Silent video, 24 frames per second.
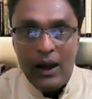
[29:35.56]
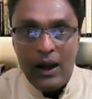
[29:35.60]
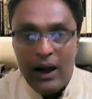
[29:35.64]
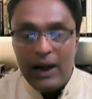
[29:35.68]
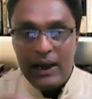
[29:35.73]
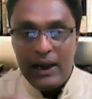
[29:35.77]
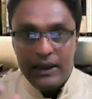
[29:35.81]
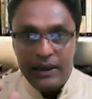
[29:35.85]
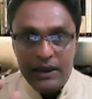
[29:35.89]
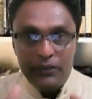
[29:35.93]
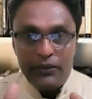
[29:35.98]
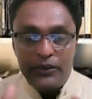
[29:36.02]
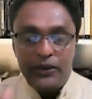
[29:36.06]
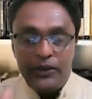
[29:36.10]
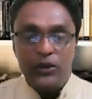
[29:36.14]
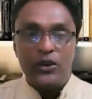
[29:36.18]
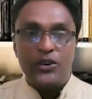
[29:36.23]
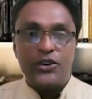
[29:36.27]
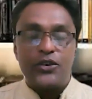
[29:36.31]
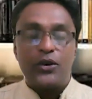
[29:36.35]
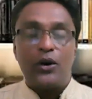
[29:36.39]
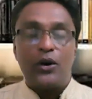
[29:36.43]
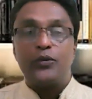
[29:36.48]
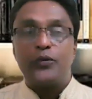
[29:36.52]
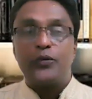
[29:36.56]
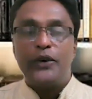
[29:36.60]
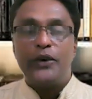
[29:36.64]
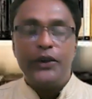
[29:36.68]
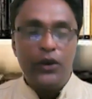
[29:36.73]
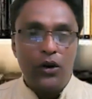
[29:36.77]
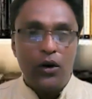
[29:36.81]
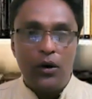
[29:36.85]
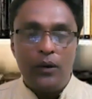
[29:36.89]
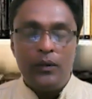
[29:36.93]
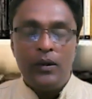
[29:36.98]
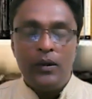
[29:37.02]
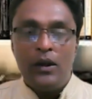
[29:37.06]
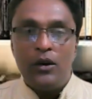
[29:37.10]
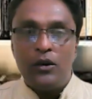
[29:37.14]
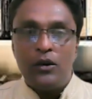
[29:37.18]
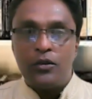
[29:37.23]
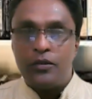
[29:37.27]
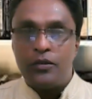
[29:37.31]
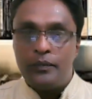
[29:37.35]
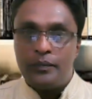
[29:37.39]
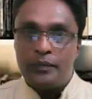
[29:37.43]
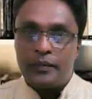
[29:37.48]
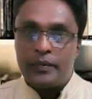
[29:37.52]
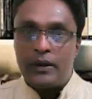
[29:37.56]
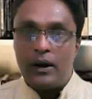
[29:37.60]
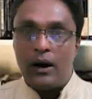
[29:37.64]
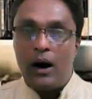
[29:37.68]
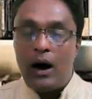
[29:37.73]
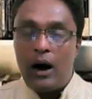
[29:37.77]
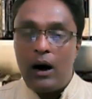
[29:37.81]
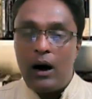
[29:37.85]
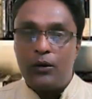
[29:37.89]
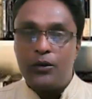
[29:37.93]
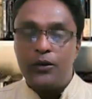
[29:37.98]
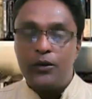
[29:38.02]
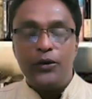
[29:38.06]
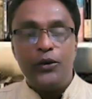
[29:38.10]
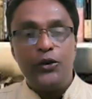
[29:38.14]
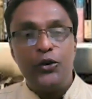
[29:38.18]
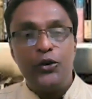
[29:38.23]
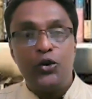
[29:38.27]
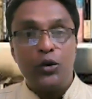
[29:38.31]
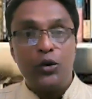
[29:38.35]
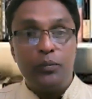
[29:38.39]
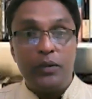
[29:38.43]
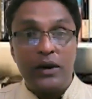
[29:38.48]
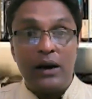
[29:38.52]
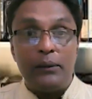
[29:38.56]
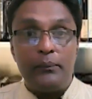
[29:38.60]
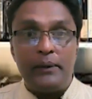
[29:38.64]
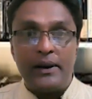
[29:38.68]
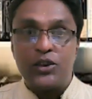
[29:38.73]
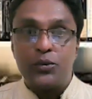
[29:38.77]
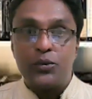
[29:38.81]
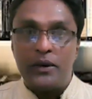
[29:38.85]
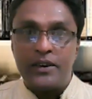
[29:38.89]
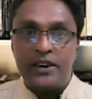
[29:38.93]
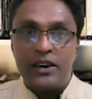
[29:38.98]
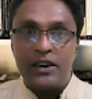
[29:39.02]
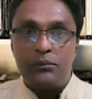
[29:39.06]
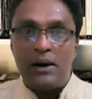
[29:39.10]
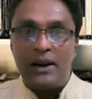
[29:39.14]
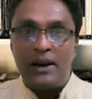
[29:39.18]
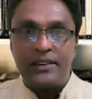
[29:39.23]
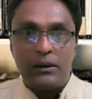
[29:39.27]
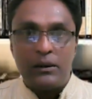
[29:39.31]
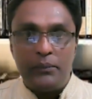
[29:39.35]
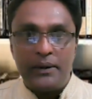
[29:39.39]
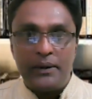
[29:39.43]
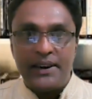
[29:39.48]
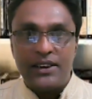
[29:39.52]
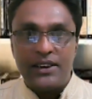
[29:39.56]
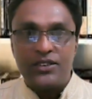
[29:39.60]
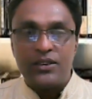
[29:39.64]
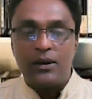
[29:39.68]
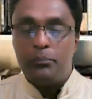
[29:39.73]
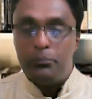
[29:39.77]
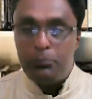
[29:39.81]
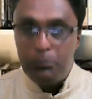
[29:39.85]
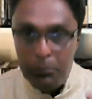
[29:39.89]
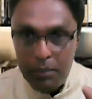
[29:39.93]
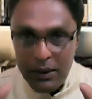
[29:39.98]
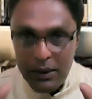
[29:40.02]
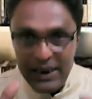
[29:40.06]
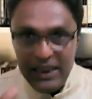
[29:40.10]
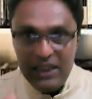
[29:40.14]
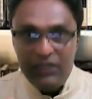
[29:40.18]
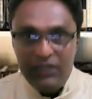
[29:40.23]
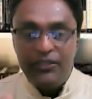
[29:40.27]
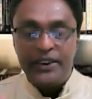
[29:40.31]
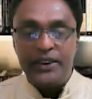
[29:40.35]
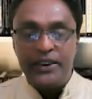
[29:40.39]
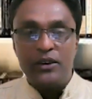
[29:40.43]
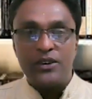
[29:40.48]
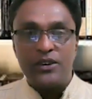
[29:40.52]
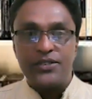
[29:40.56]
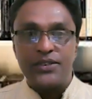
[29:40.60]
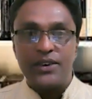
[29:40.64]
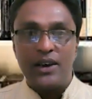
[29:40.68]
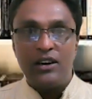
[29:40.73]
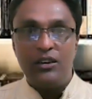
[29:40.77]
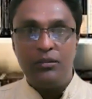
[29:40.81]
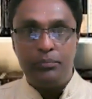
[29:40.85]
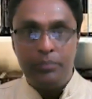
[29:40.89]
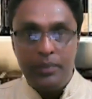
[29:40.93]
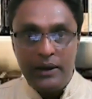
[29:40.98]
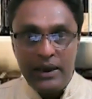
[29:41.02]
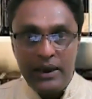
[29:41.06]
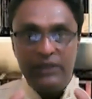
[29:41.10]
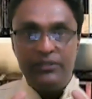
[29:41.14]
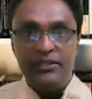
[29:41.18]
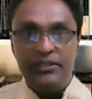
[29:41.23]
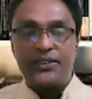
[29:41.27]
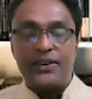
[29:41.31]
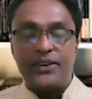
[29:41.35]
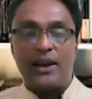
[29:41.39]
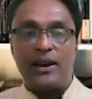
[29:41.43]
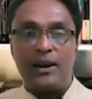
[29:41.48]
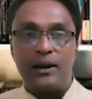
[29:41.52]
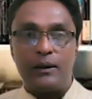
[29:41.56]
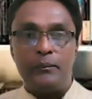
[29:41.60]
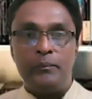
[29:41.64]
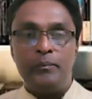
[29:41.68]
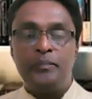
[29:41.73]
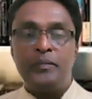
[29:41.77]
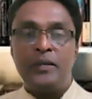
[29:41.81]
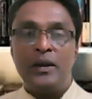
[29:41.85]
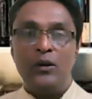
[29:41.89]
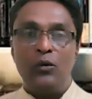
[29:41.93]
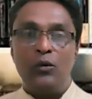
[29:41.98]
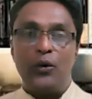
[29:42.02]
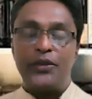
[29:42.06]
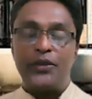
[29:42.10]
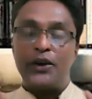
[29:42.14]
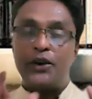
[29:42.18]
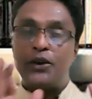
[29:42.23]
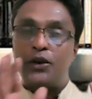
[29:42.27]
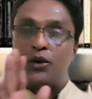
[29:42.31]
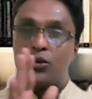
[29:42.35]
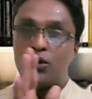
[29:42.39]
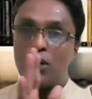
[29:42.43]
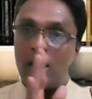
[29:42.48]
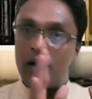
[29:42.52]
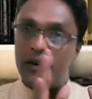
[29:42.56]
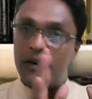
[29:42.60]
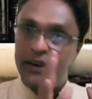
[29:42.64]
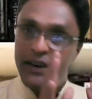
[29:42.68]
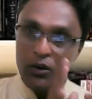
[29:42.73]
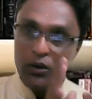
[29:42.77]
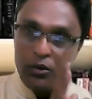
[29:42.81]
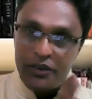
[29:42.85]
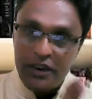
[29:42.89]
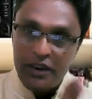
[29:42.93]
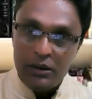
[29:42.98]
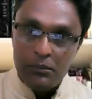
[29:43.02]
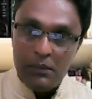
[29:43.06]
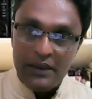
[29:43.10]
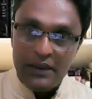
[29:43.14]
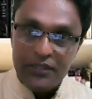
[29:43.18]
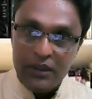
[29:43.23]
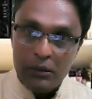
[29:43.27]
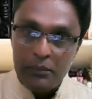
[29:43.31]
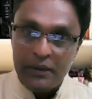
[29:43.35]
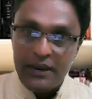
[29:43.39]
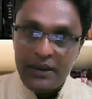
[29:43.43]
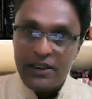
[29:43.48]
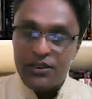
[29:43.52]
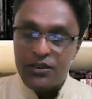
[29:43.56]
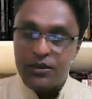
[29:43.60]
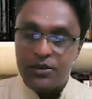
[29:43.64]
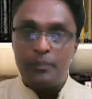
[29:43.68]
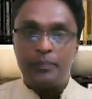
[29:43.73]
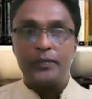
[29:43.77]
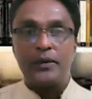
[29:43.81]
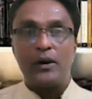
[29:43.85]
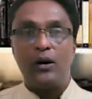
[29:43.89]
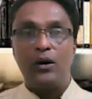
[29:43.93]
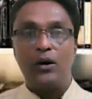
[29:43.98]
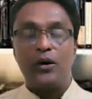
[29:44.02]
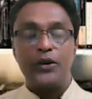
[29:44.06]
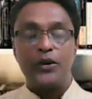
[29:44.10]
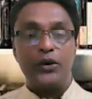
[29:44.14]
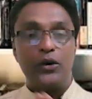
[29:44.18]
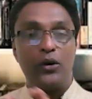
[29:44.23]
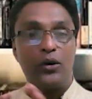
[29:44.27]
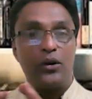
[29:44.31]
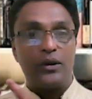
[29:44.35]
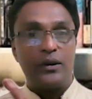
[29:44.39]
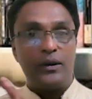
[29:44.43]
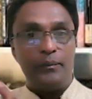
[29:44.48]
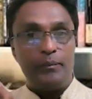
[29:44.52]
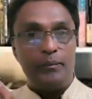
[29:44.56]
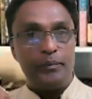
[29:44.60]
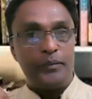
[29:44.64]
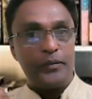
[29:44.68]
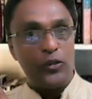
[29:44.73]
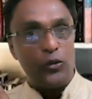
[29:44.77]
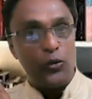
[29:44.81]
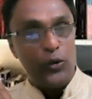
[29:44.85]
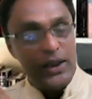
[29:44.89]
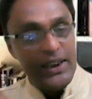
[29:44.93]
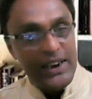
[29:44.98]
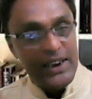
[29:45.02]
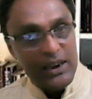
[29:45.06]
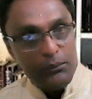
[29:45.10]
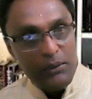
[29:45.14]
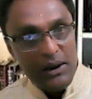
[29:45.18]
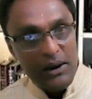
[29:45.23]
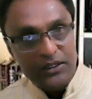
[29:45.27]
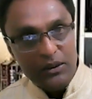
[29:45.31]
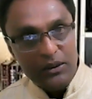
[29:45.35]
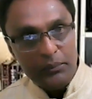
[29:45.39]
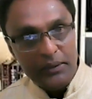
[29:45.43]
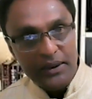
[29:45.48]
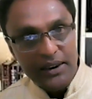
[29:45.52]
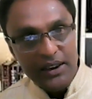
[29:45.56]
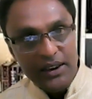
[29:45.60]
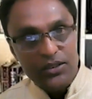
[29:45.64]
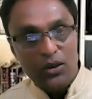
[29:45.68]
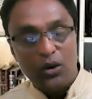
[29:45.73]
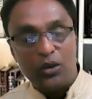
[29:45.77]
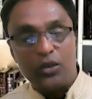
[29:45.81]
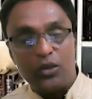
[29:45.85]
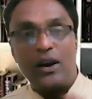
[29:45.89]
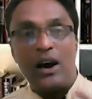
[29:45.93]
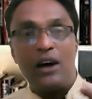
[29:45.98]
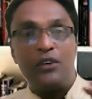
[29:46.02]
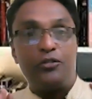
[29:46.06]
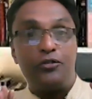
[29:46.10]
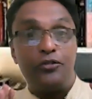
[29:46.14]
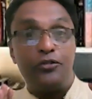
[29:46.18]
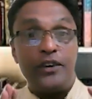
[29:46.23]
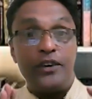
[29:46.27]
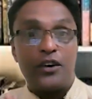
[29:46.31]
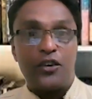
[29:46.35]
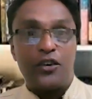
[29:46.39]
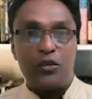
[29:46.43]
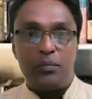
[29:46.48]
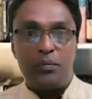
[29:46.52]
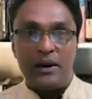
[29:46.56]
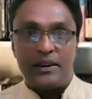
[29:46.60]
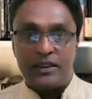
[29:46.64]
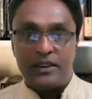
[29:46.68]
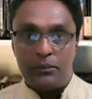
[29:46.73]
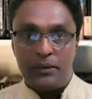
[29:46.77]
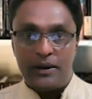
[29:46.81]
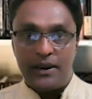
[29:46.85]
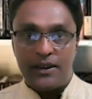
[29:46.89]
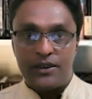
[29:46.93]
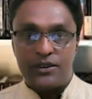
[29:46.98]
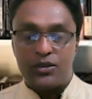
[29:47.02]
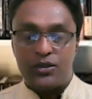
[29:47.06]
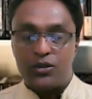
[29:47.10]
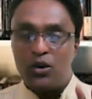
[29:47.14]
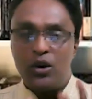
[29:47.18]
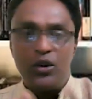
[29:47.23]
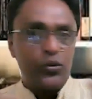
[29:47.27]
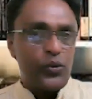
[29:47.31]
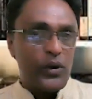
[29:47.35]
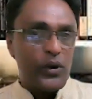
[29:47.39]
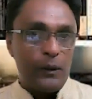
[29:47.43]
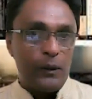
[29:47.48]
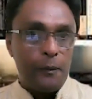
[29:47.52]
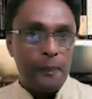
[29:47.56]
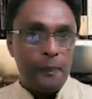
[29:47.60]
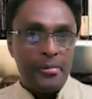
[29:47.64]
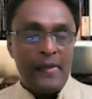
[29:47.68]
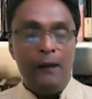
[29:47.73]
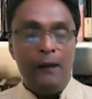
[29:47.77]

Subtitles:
I have given you a short video how you should become expert in mathematics. Believe in yourself, believe in talent. Whether you're already good in mathematics or you're weak in mathematics or you have fear of mathematics, don't worry.